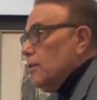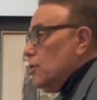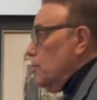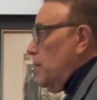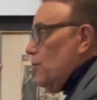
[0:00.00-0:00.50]

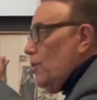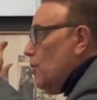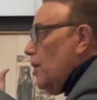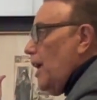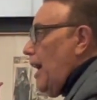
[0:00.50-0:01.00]
Doesn't mean you
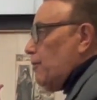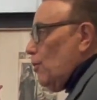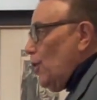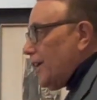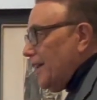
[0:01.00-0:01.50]
have to
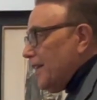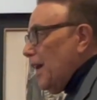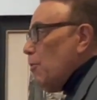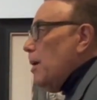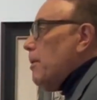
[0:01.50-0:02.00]
look at it
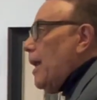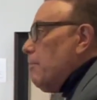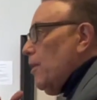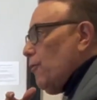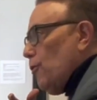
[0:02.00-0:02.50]
that way,
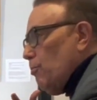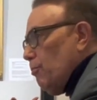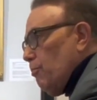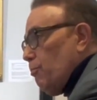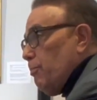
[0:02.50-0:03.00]
but for
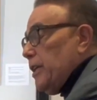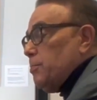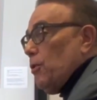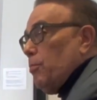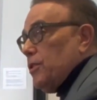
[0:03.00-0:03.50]

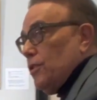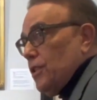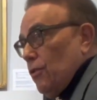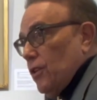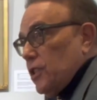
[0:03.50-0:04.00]
best purposes
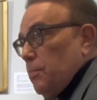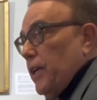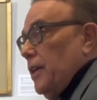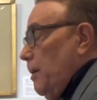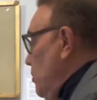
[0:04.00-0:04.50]
here to explain it, I'm